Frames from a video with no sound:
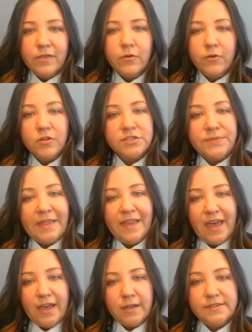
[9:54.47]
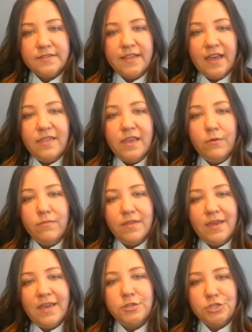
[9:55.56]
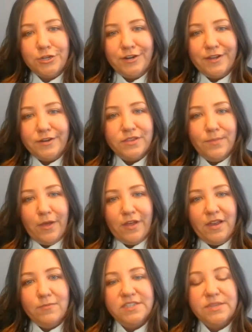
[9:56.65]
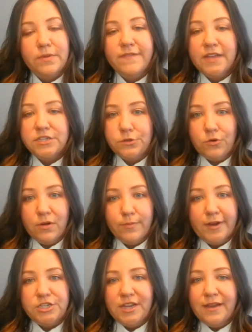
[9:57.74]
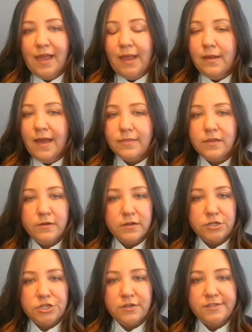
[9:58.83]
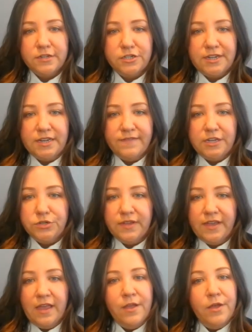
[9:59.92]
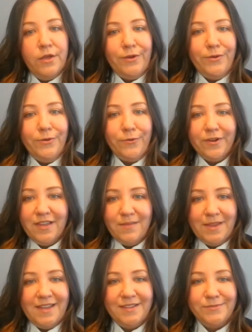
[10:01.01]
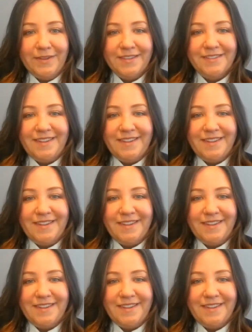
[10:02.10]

The court ultimately held that the only insured under the bond was the professional corporation and not the neurosurgeon individually, nor him in his real